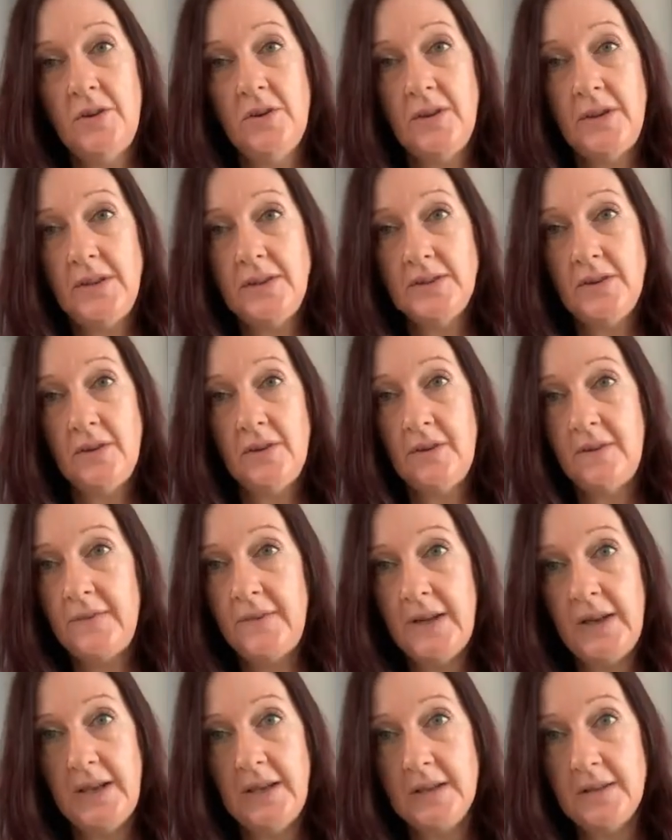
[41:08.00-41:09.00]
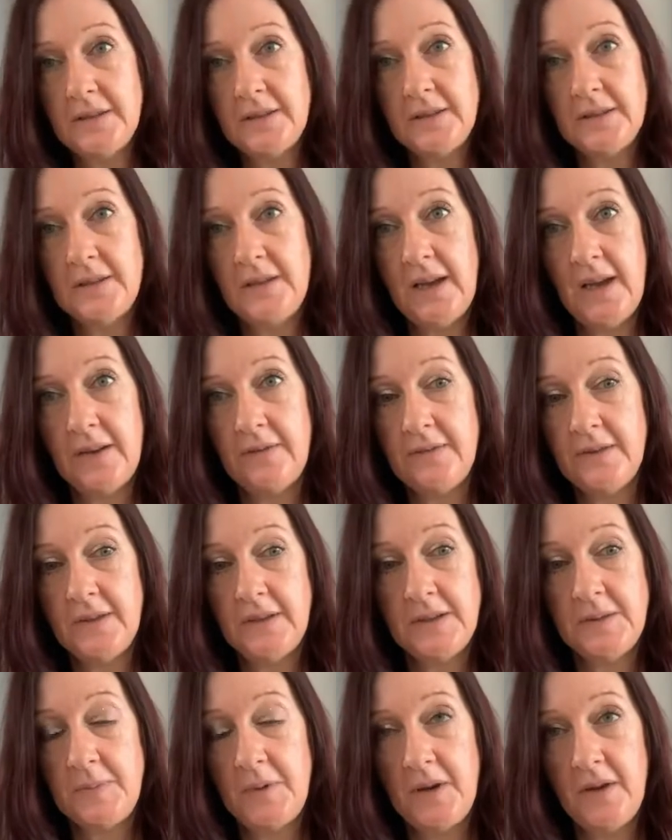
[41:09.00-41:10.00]
These aren't affiliate
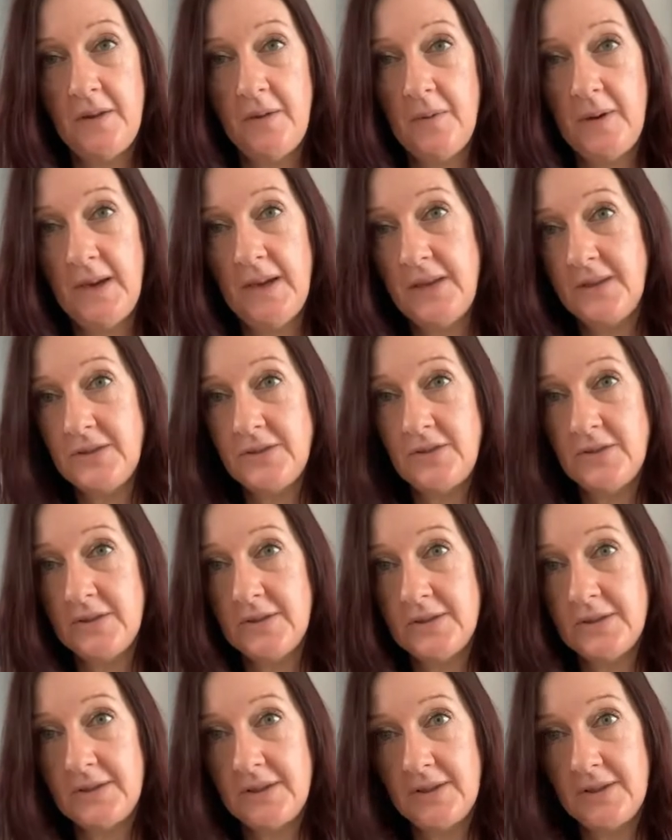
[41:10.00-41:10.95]
adverts, by the way. It's just.